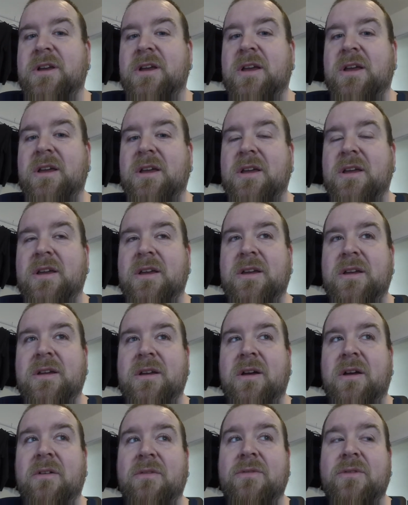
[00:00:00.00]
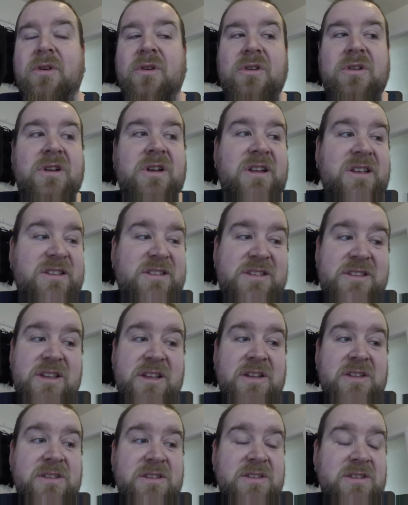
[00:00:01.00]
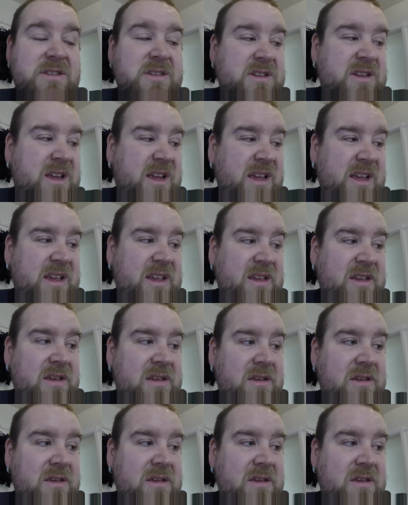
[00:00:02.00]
Uh, I've got a list tons today.